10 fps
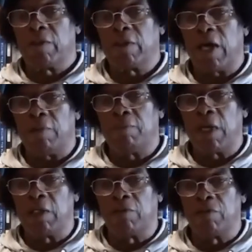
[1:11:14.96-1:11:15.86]
that
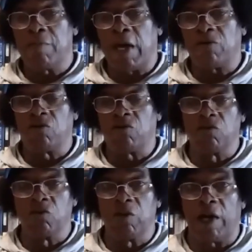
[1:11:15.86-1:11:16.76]
many of the masses
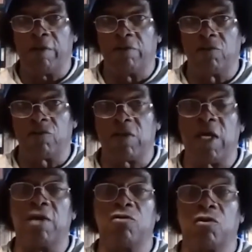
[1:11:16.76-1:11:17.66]
do not
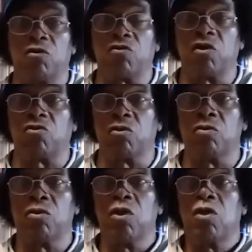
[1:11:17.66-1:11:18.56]
understand jurisdiction,
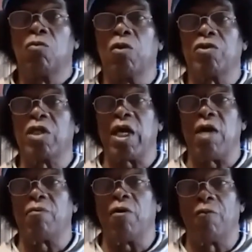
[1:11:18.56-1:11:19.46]
what they have
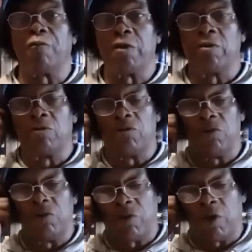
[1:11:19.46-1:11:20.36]
often
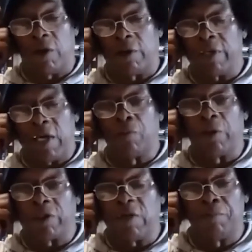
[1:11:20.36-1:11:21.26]
done and
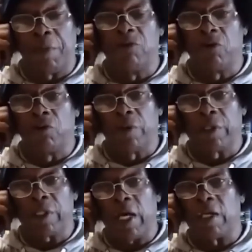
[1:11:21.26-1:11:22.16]
what they've been doing,
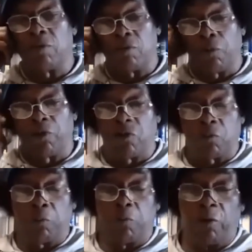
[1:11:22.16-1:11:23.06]
and which is
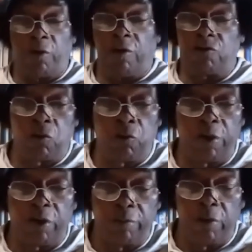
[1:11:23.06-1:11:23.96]
also
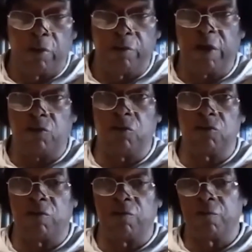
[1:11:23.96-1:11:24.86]
one of the motivations
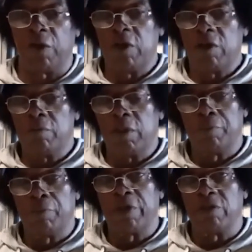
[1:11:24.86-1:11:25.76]
of me
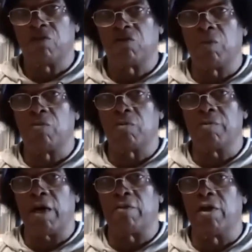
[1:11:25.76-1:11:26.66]
bringing this subject
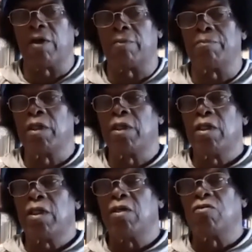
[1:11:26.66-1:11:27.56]
matter up,
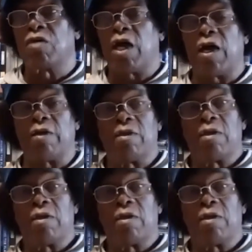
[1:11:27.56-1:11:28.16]
is that